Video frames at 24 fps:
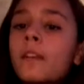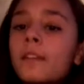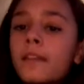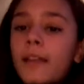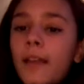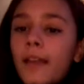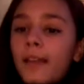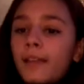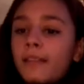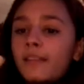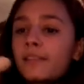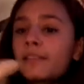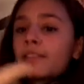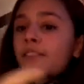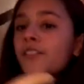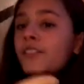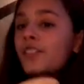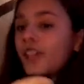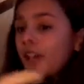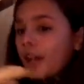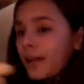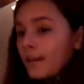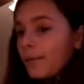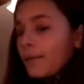Okay,
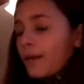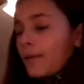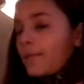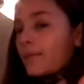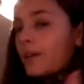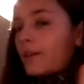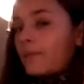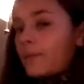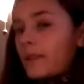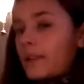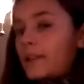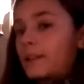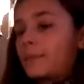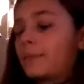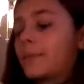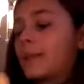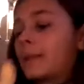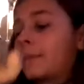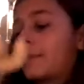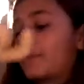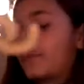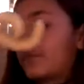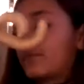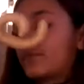sorry, my mom needed me.